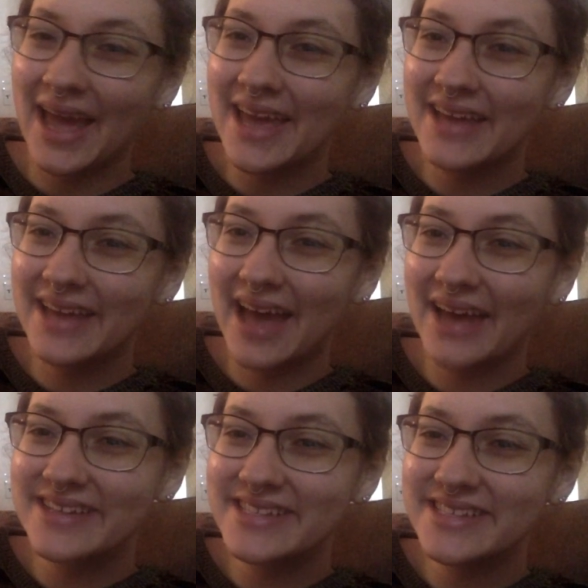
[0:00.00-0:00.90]
Hey
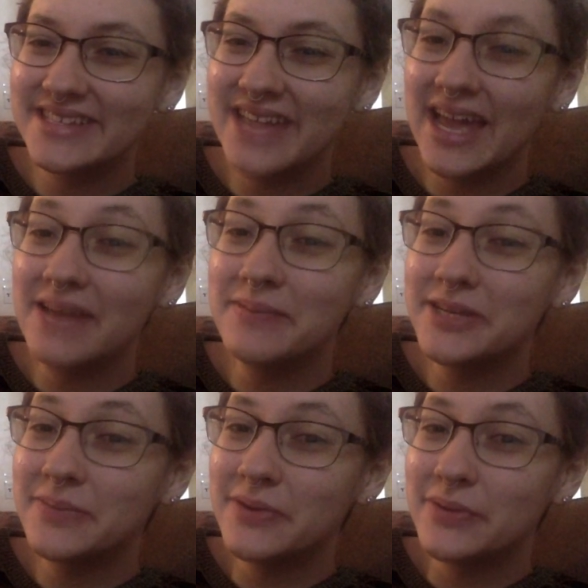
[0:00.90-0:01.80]
guys, today I'm
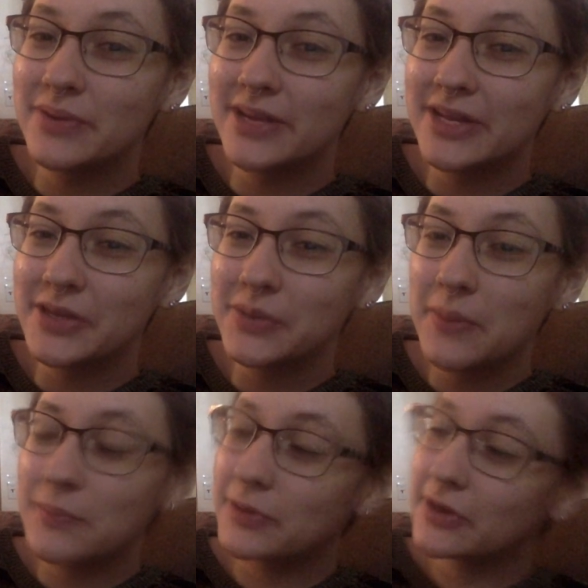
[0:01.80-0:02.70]
going to be reading you
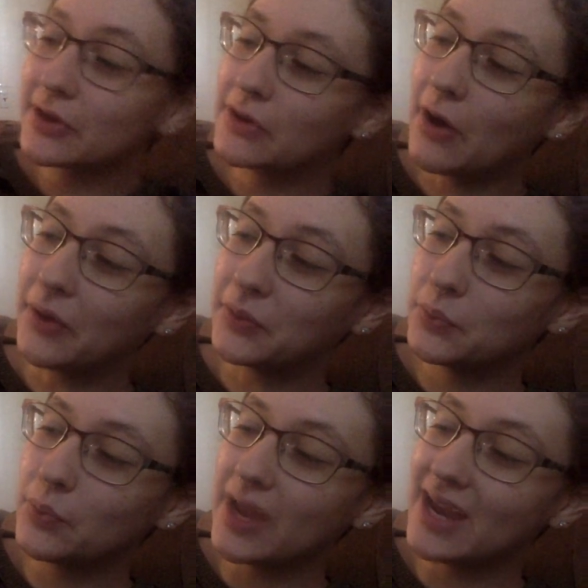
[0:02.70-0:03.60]
a book called
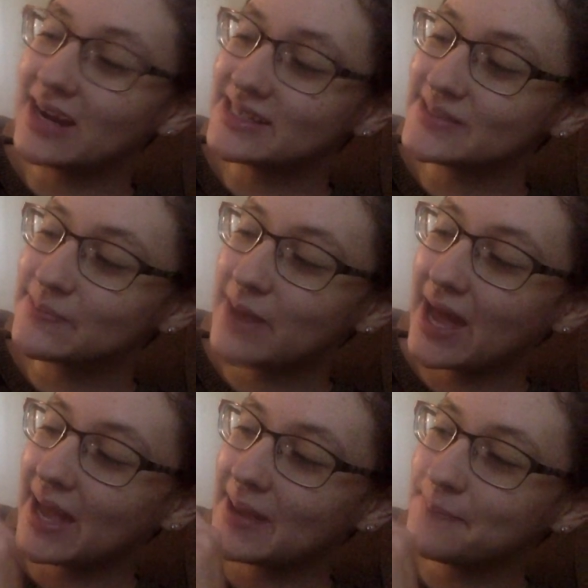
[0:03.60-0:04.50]
Where's
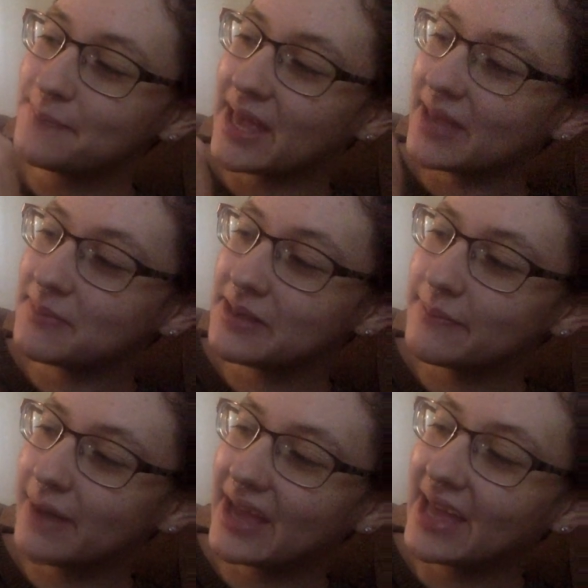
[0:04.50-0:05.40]
My Baby
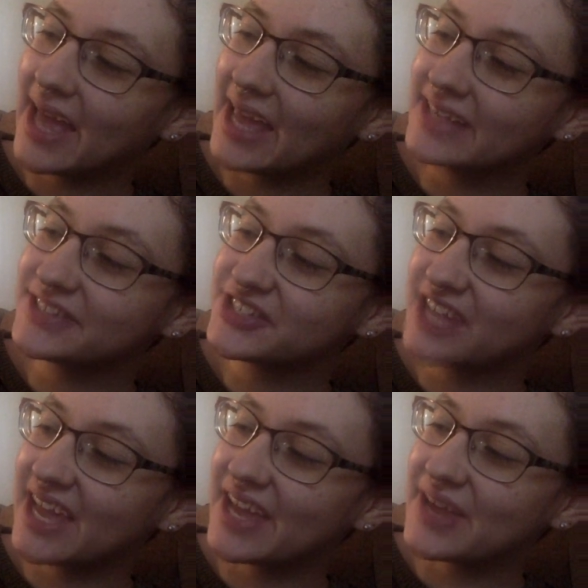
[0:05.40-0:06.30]
by
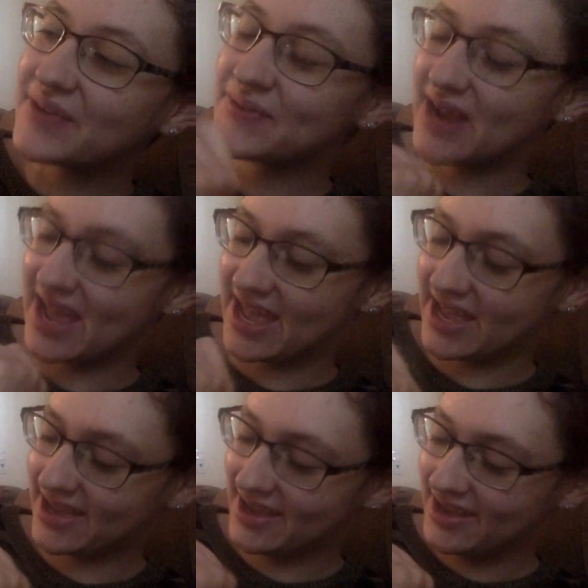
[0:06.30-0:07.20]
H.A.
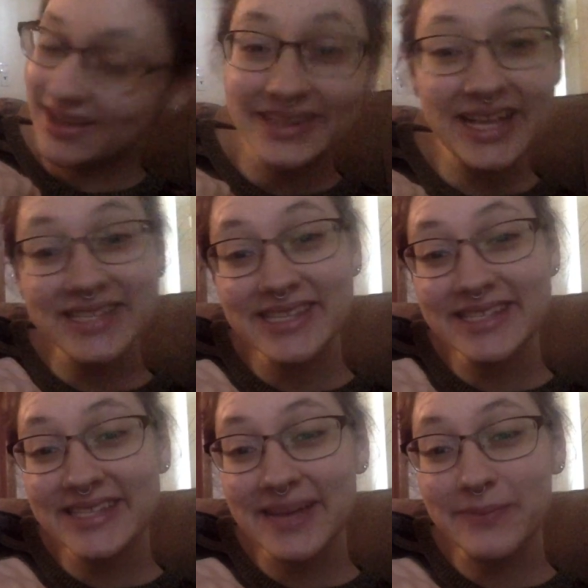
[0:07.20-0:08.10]
Rey. That's the
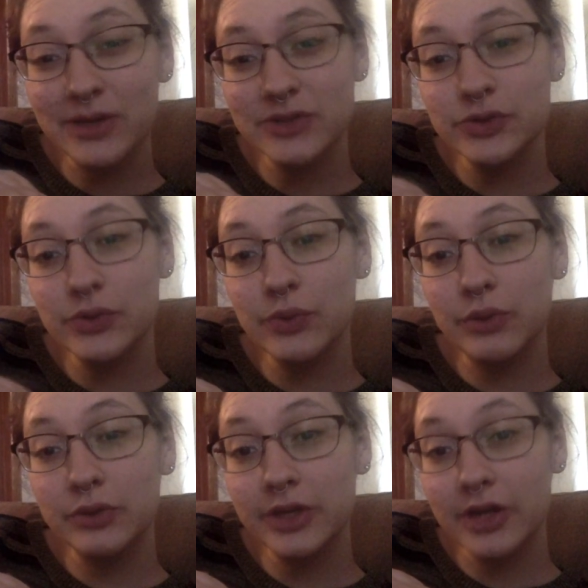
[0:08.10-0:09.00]
same person who
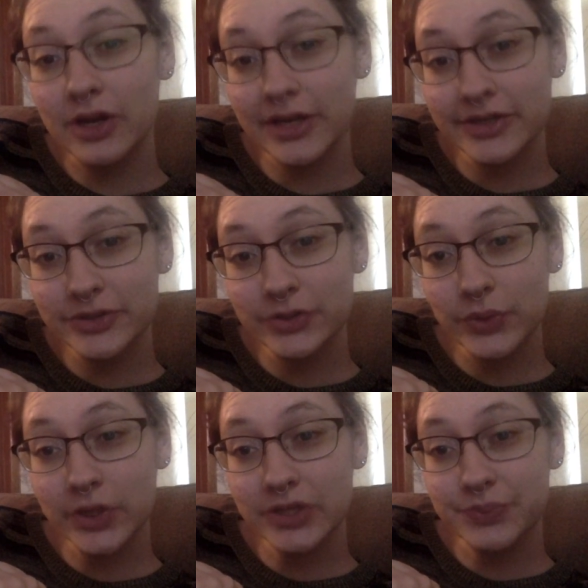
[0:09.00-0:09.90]
wrote the Curious
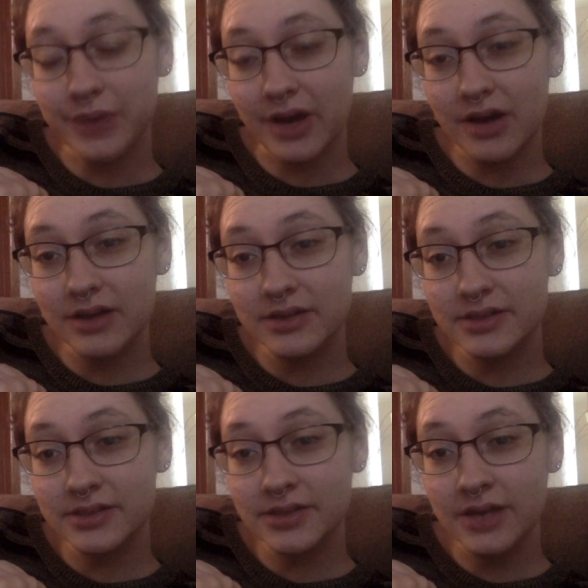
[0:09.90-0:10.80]
George
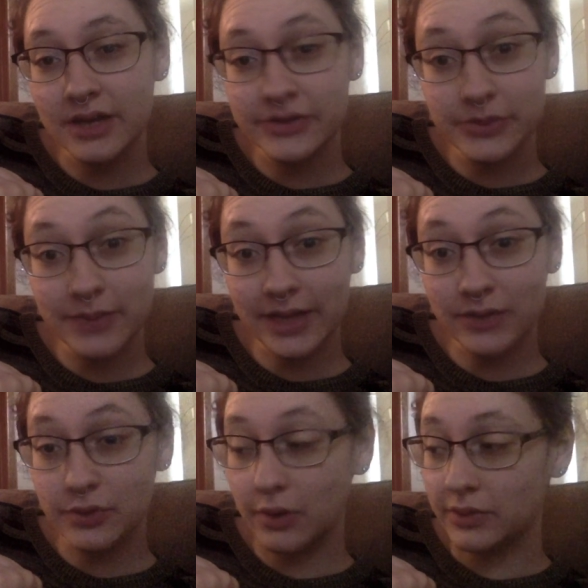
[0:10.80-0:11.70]
books. So you might
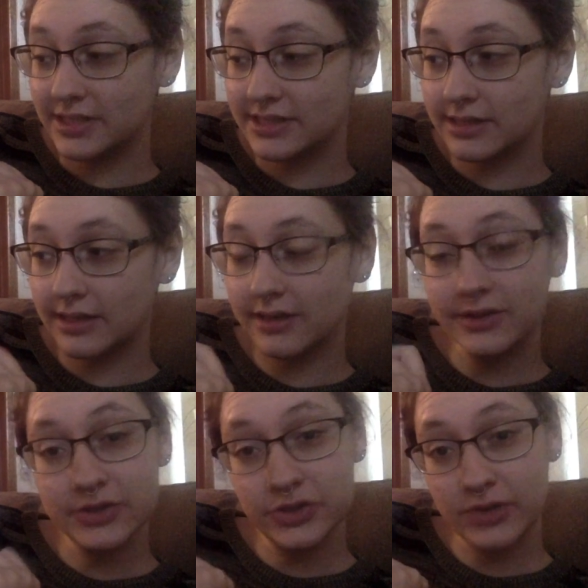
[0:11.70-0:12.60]
notice that the
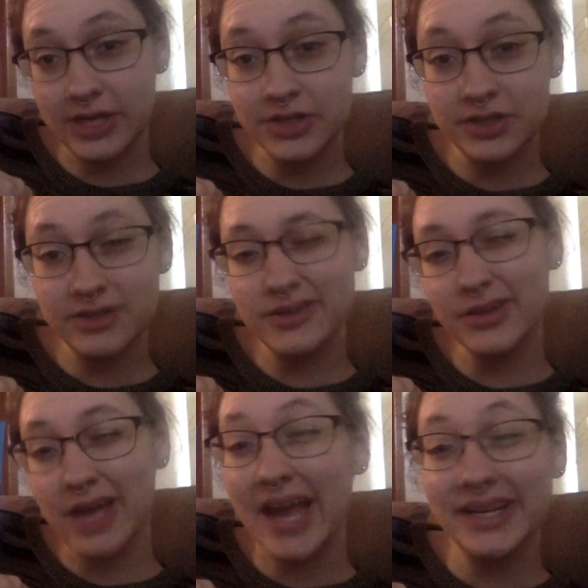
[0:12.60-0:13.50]
illustrations
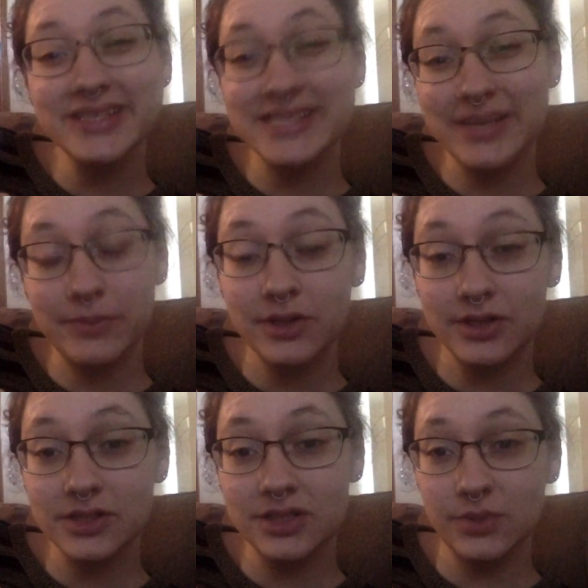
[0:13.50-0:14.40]
look kind of
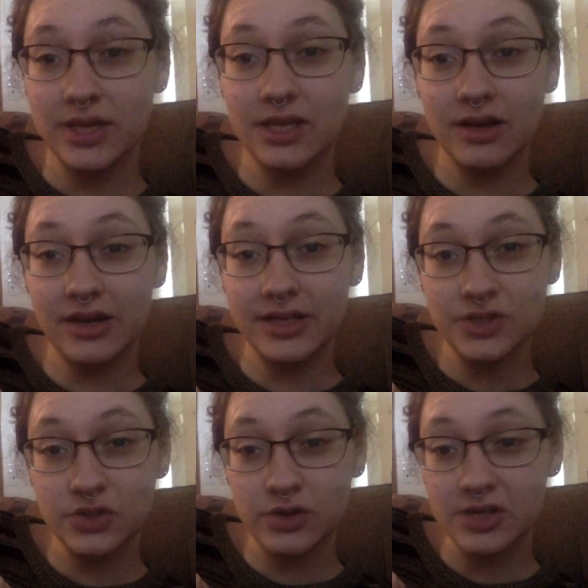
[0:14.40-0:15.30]
similar to the way Curious
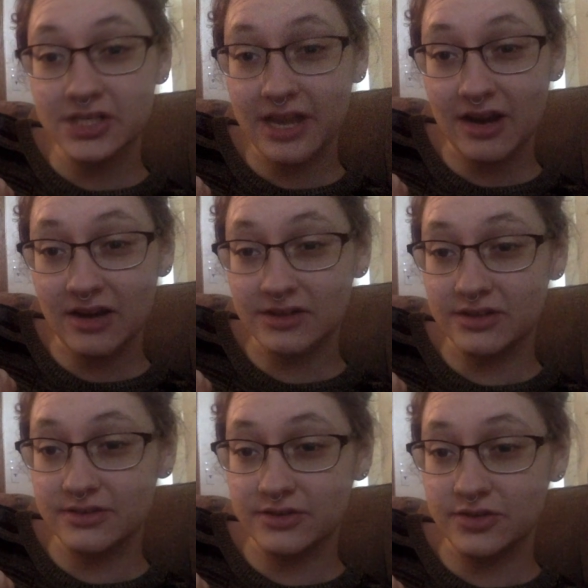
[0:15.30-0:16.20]
George
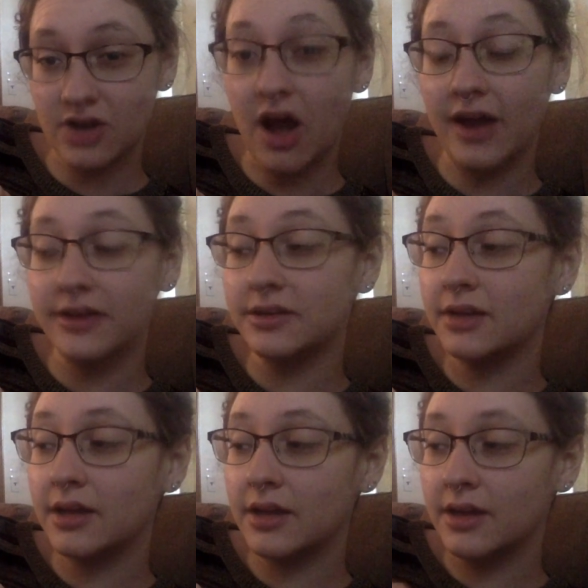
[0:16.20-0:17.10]
characters are drawn.
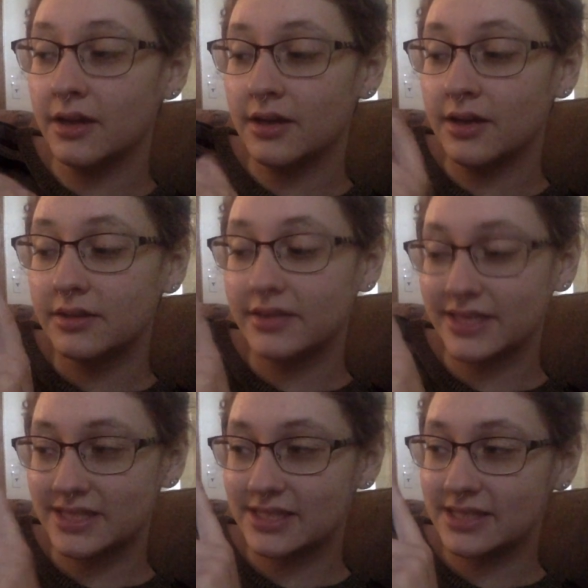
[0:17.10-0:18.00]

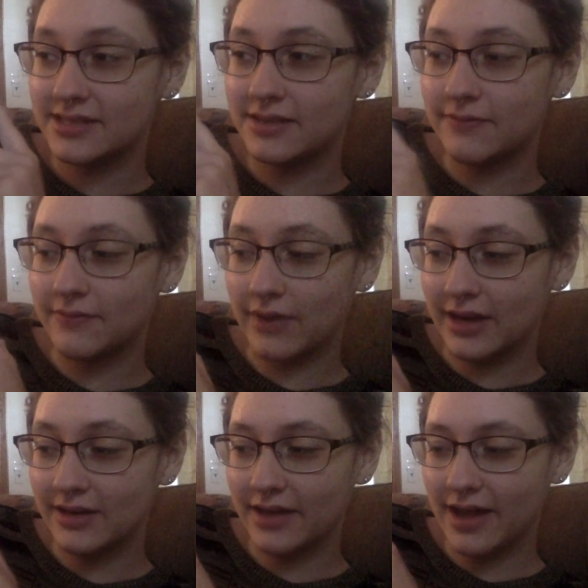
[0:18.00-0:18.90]
This is the
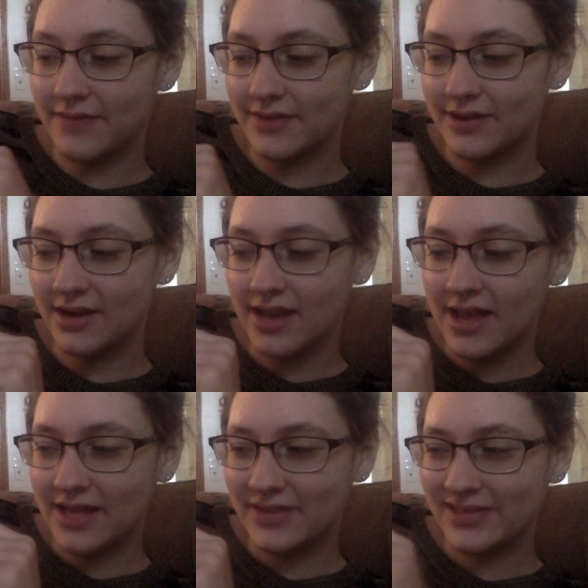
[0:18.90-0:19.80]
front cover.
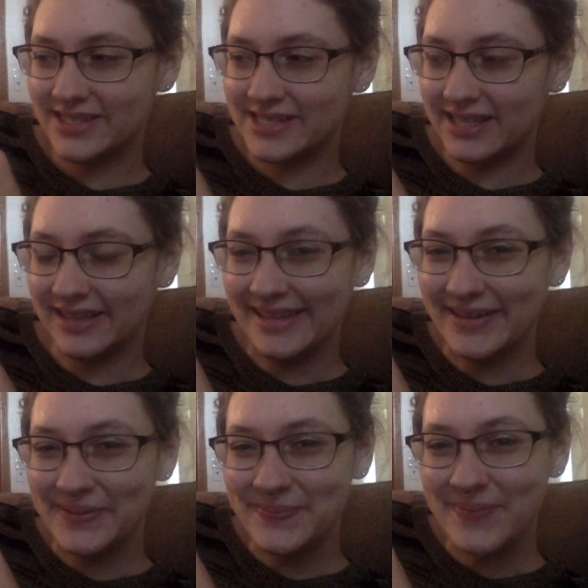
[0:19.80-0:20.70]
You can see a
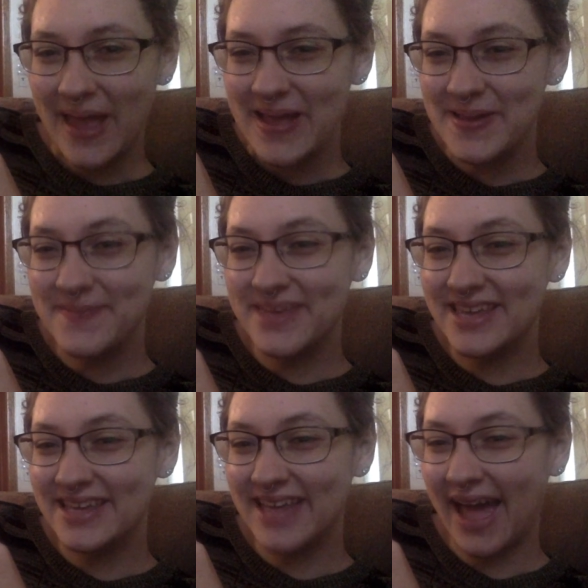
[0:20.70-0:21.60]
little
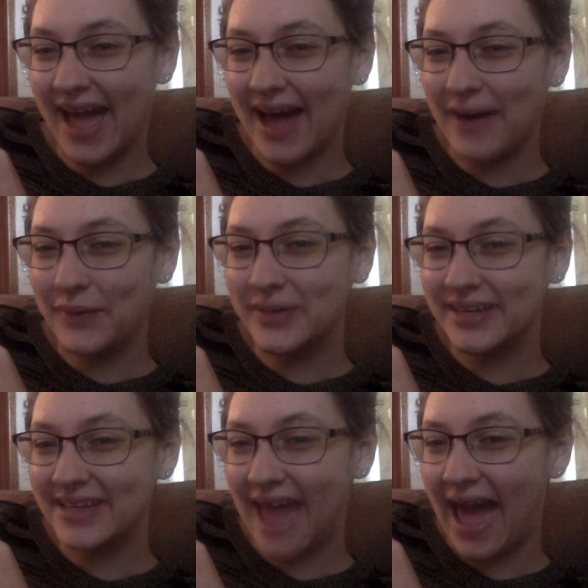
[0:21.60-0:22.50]
baby cow, a
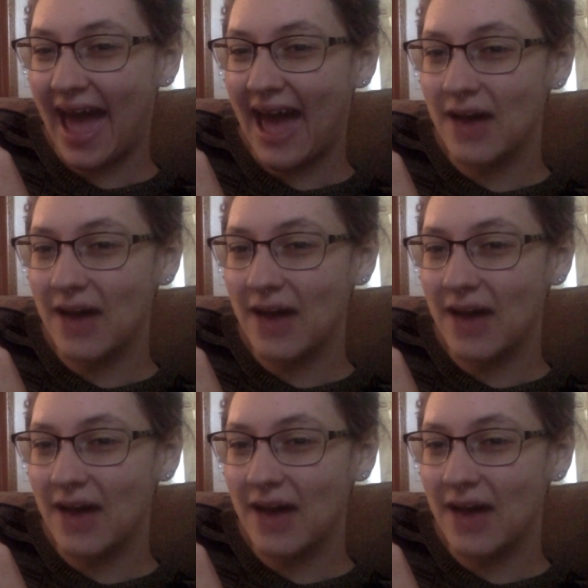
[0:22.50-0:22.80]
calf.